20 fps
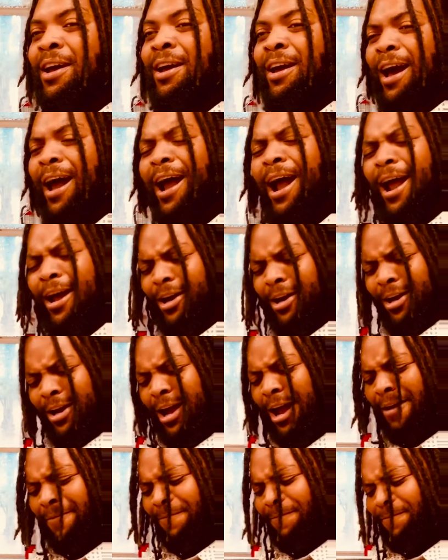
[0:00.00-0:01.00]
And
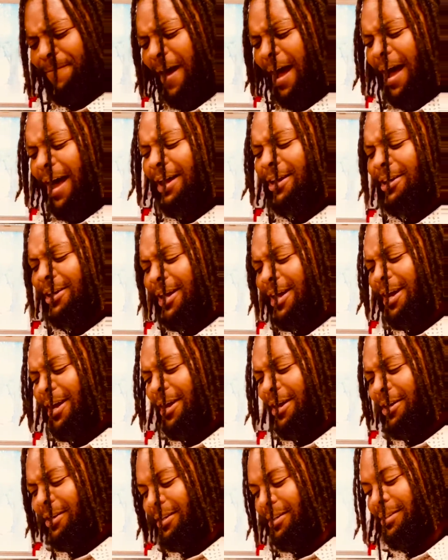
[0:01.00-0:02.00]
if I live